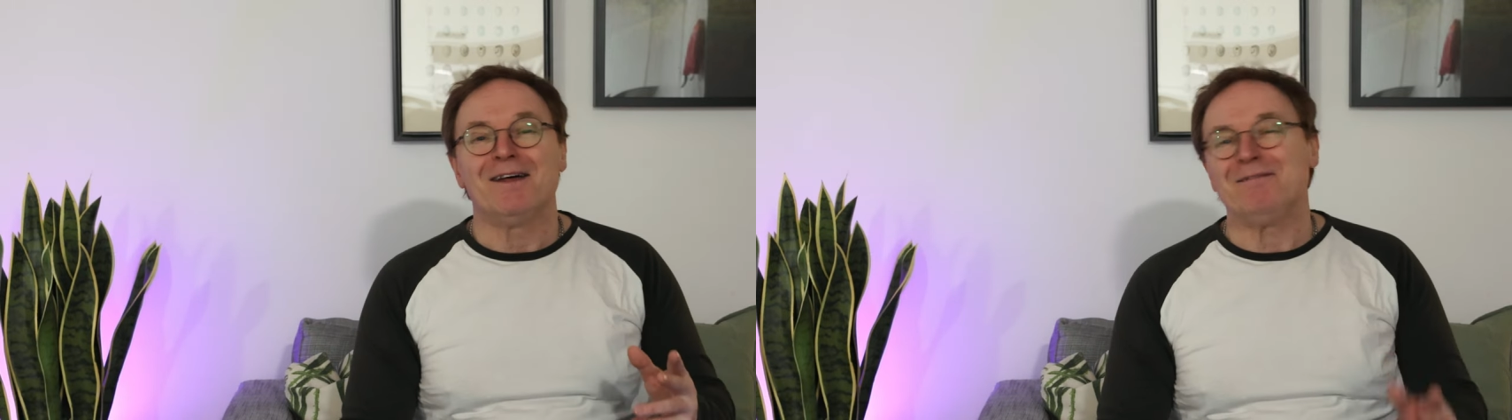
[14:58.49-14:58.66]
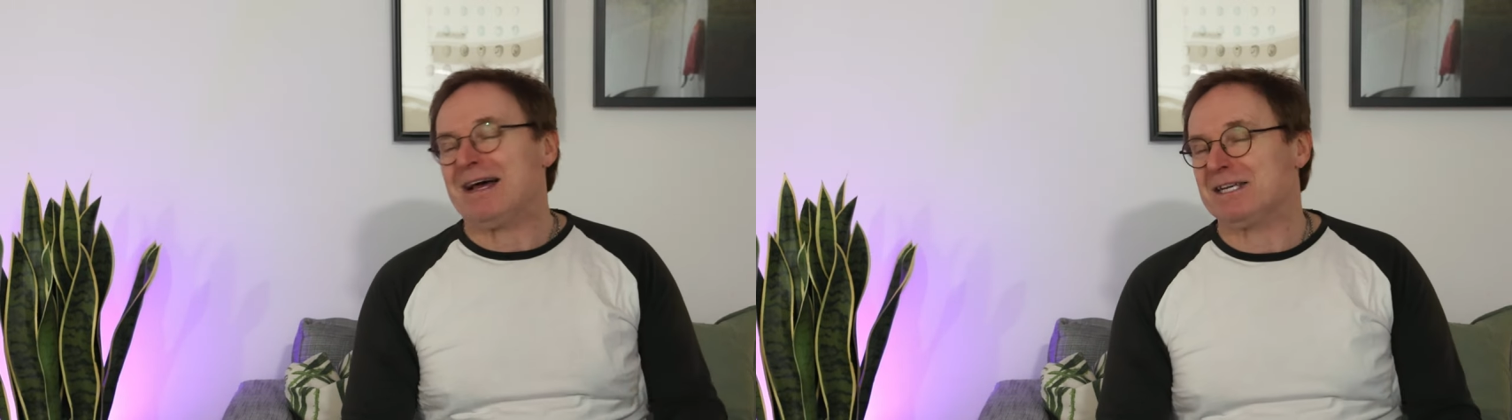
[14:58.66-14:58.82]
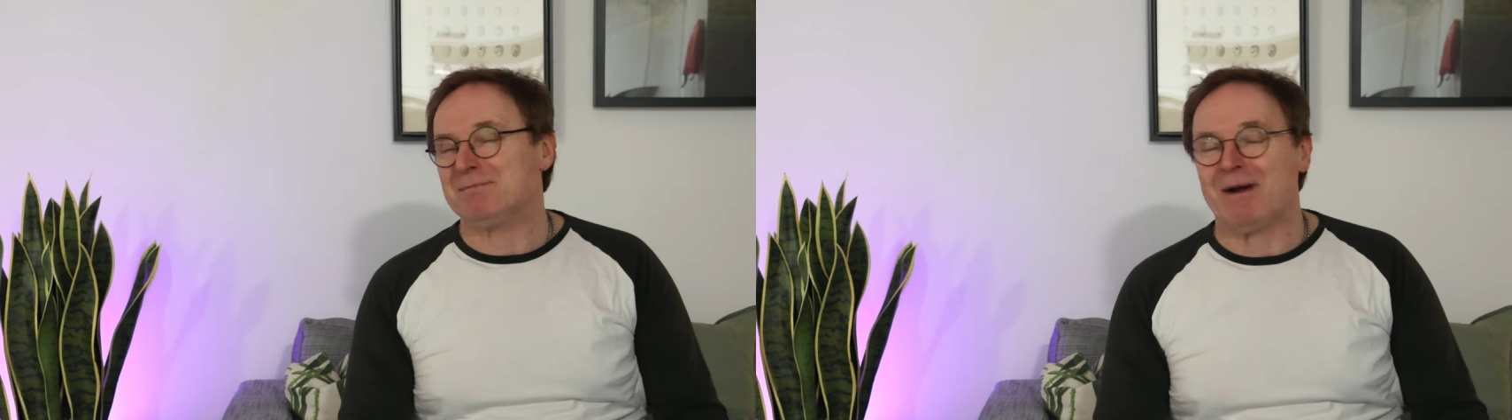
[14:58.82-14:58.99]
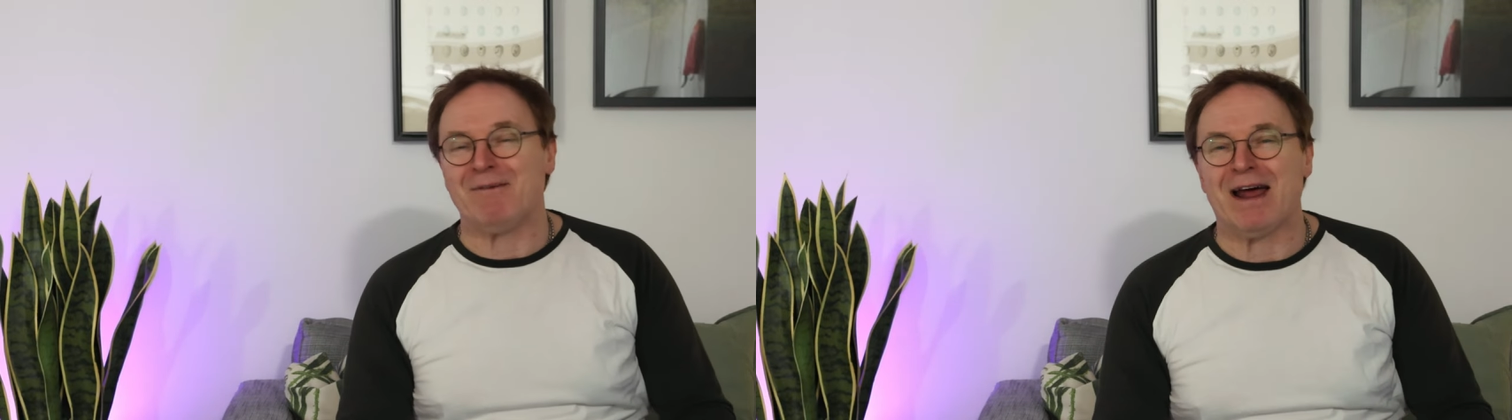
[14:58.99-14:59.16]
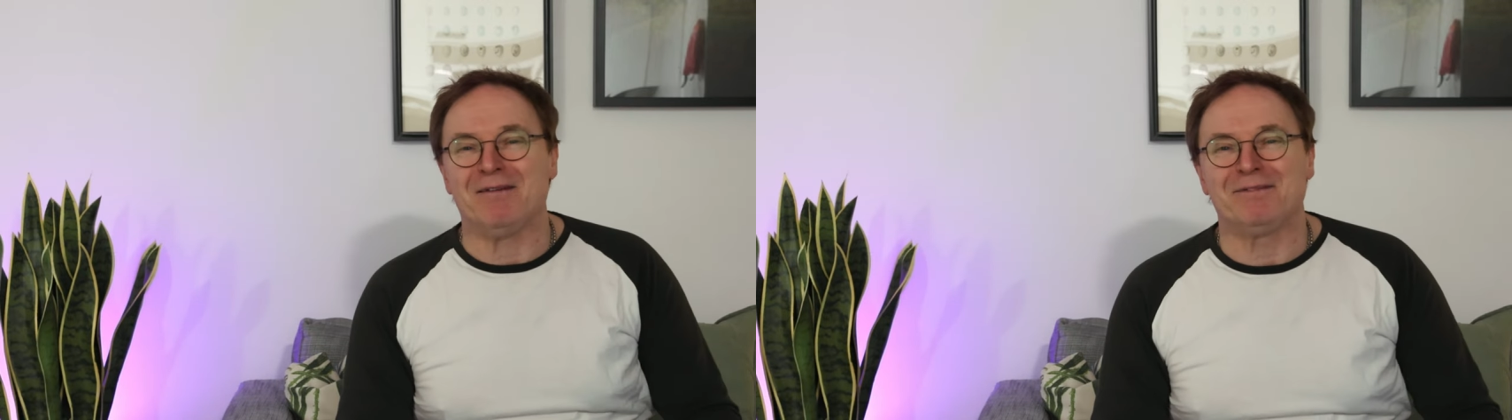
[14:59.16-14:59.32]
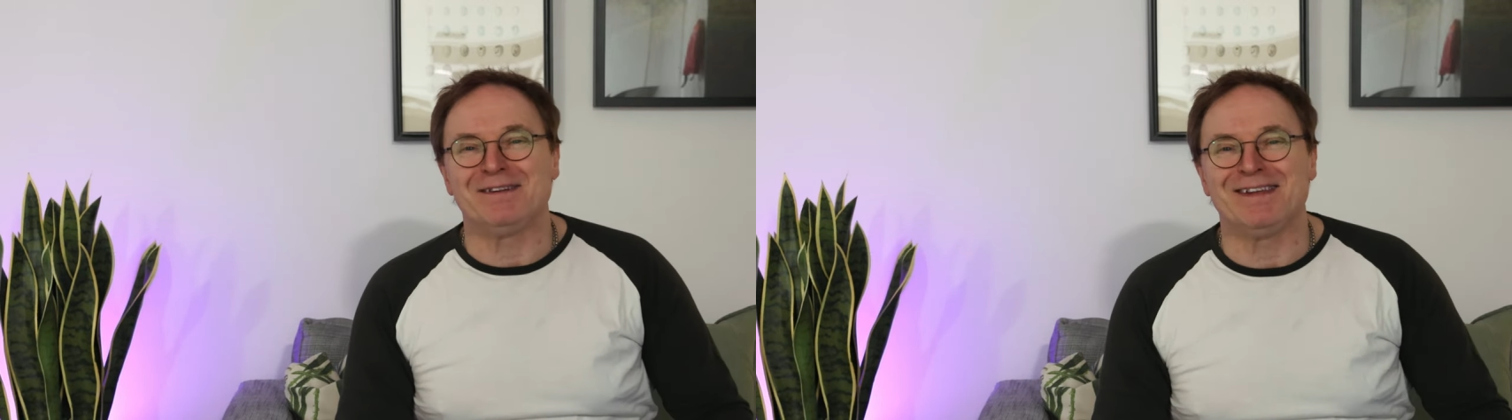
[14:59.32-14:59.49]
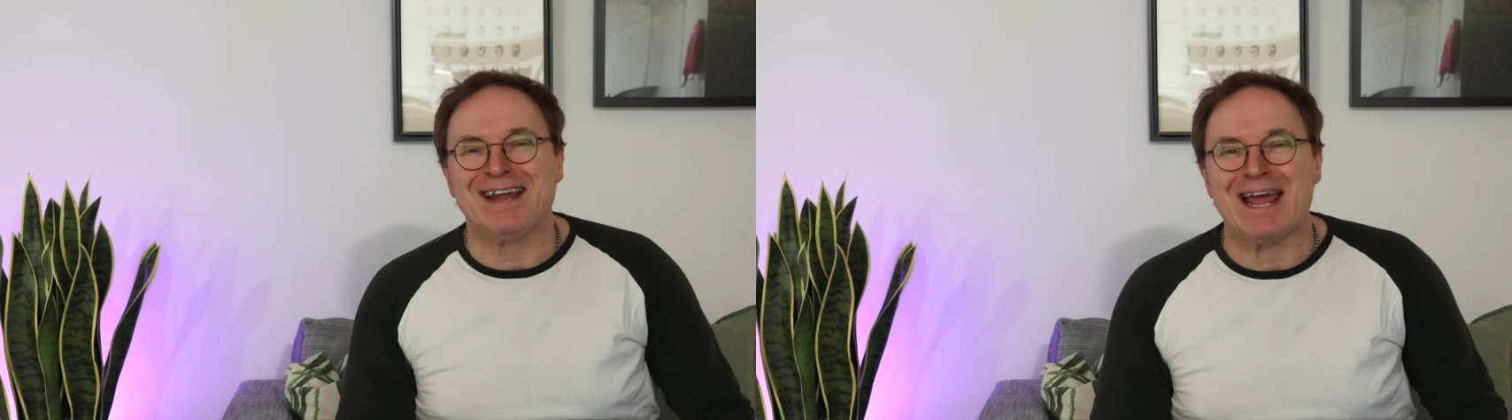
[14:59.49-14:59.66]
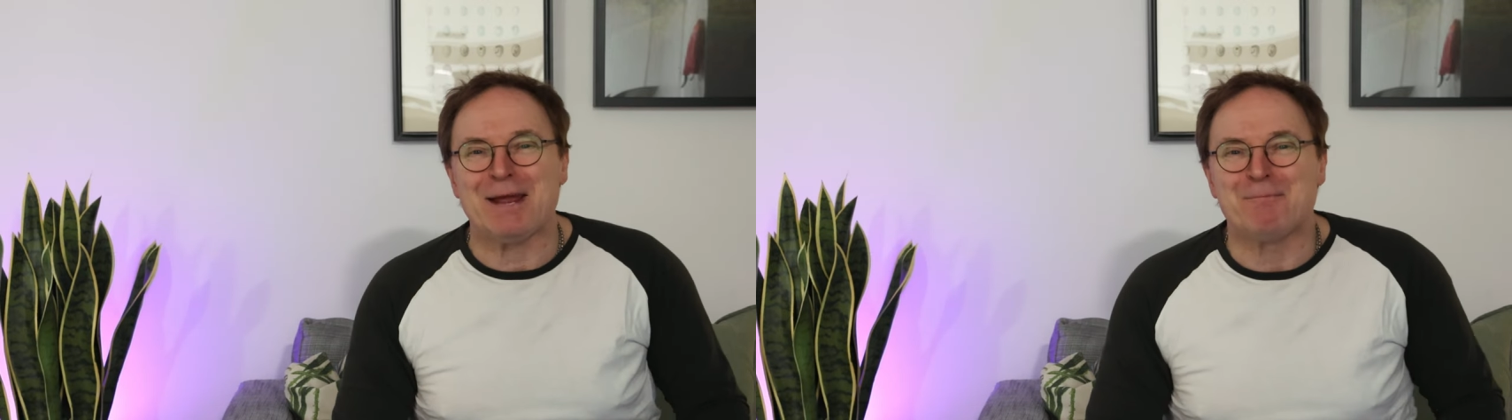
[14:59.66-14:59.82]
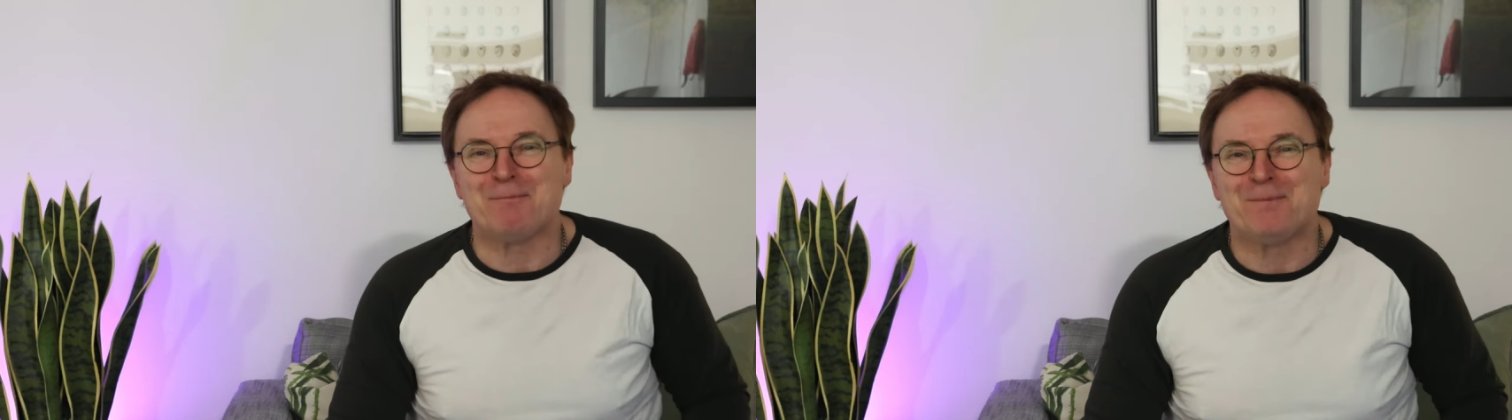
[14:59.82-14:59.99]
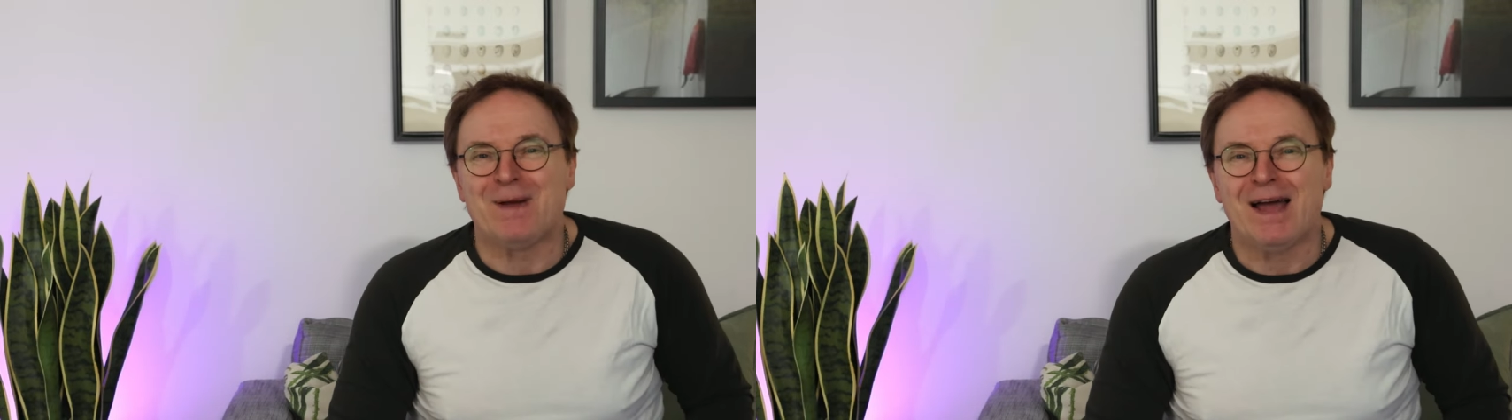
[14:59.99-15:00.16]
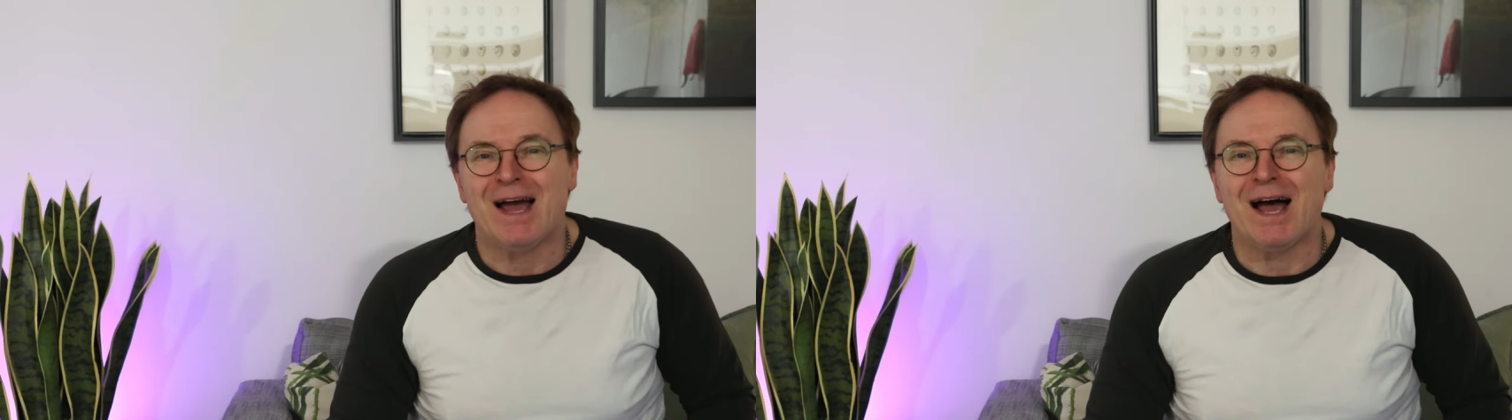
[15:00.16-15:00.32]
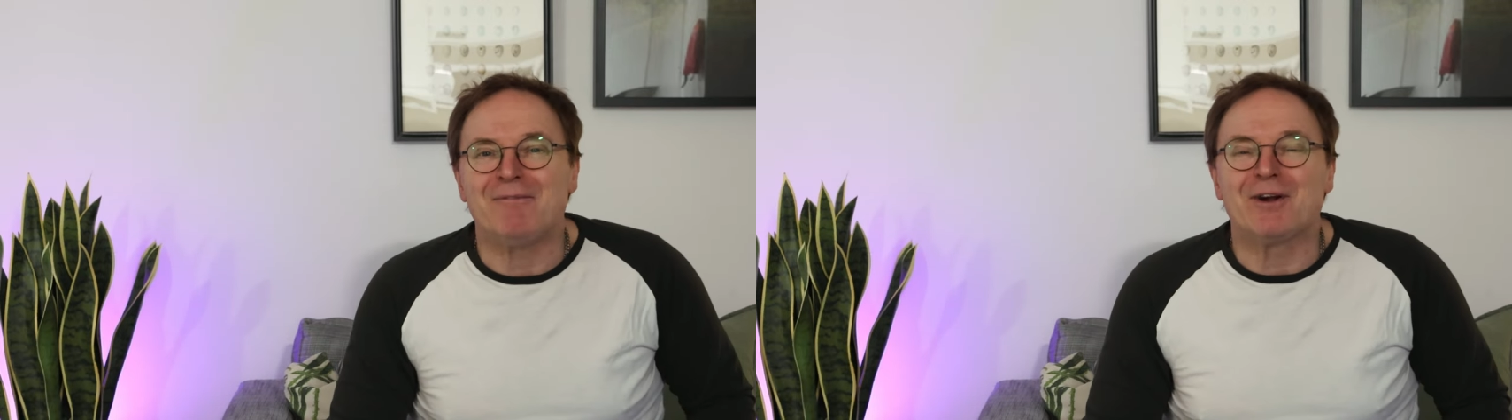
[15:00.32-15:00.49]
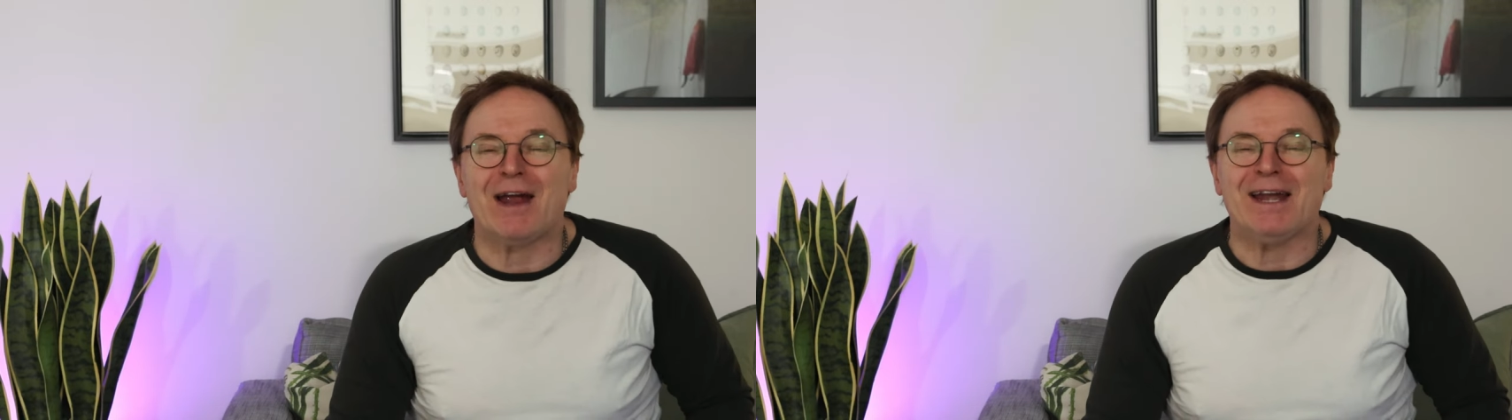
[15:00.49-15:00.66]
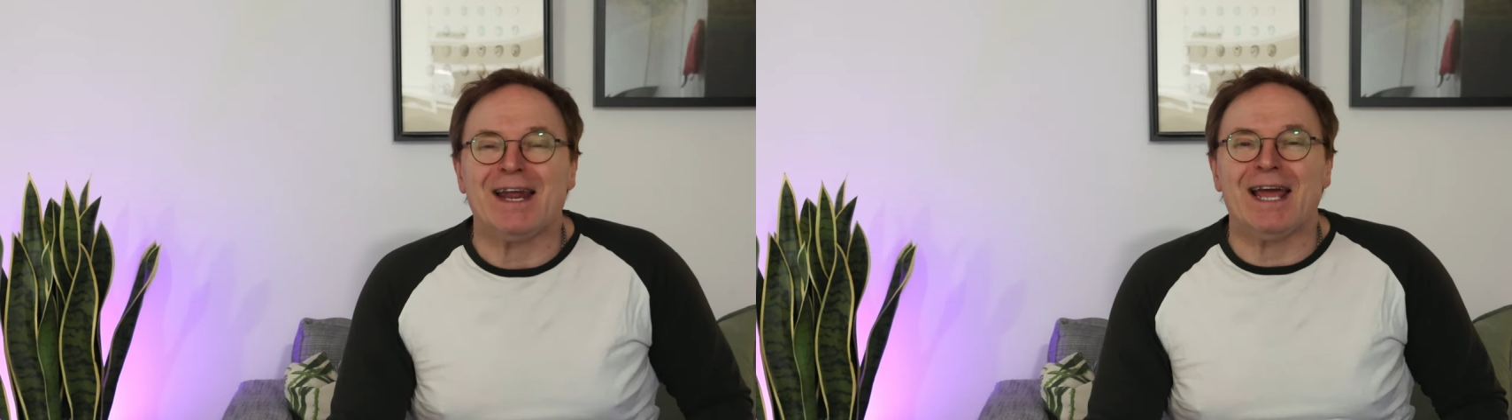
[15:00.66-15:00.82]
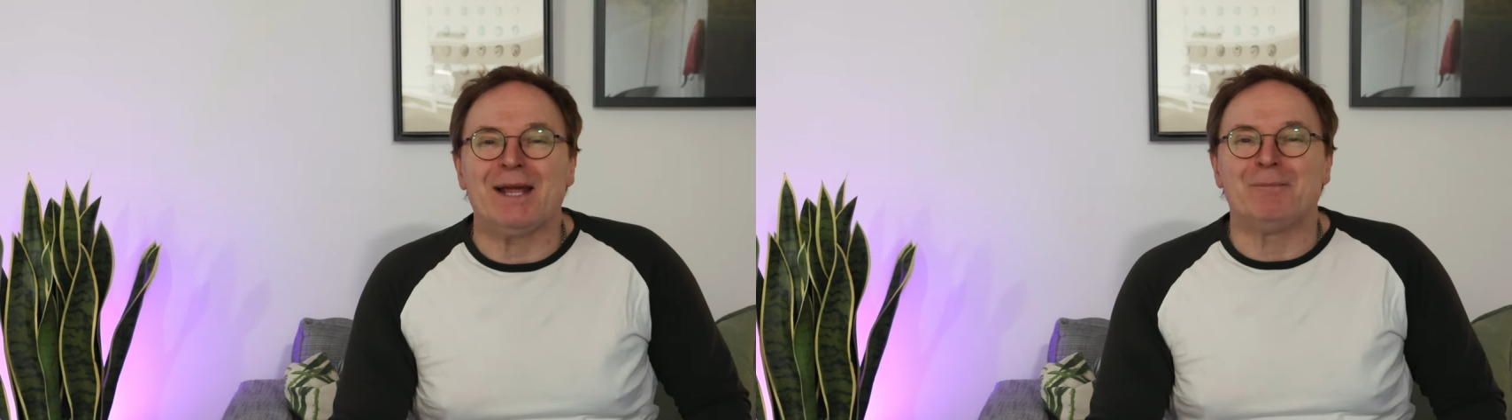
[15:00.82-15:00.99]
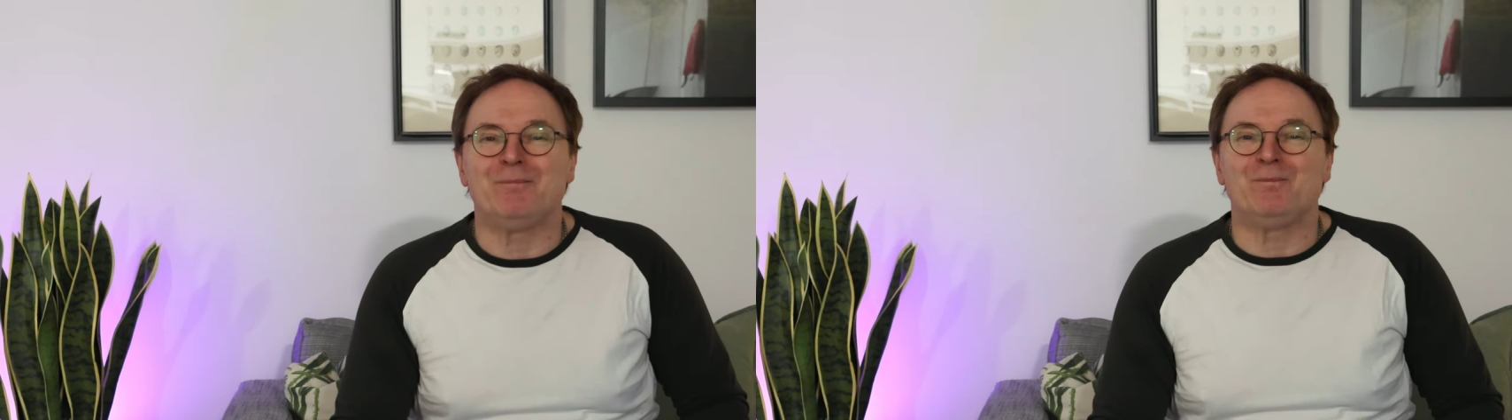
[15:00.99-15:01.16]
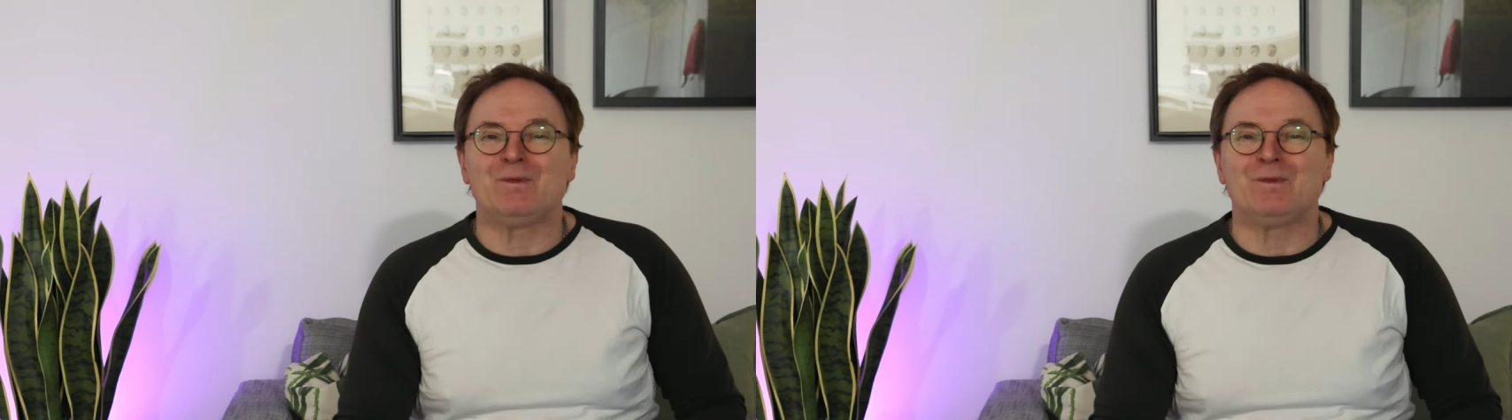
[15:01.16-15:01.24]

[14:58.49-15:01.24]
that's my rant for today. Have a great day.